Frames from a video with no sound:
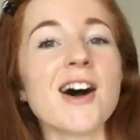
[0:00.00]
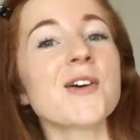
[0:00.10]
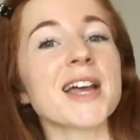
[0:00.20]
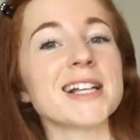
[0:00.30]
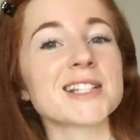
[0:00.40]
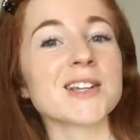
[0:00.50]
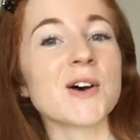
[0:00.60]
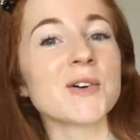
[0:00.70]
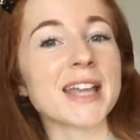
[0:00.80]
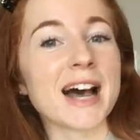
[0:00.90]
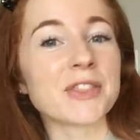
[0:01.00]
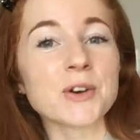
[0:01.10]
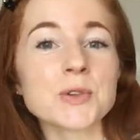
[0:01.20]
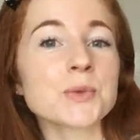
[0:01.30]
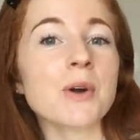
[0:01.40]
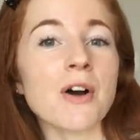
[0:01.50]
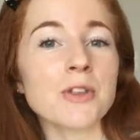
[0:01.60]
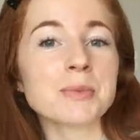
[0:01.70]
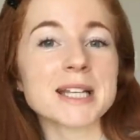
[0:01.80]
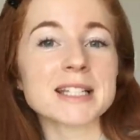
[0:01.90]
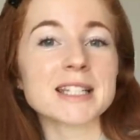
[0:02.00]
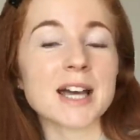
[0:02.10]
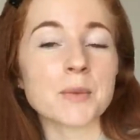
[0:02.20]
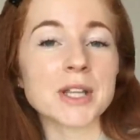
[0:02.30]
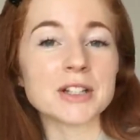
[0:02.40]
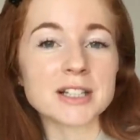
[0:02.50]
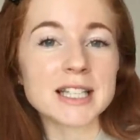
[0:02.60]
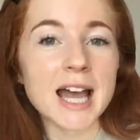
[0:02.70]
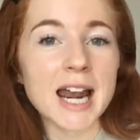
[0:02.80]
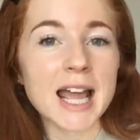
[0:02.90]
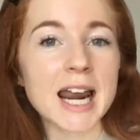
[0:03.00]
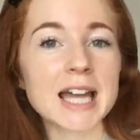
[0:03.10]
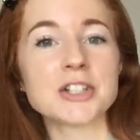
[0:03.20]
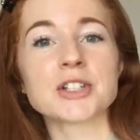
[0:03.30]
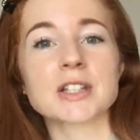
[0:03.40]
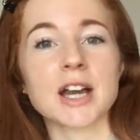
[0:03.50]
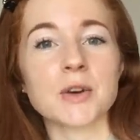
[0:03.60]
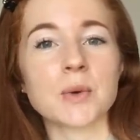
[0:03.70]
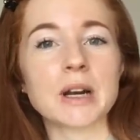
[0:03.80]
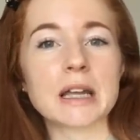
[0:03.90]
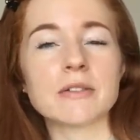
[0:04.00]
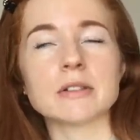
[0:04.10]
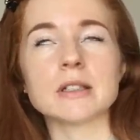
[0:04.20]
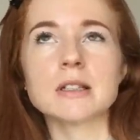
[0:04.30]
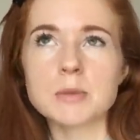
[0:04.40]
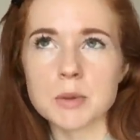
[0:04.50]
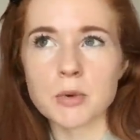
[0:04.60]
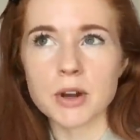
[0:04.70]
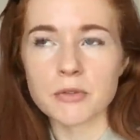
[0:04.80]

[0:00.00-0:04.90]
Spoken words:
Okay. Okay, so yeah, those were all the places that we looked at, and I just kind of want to give a little bit more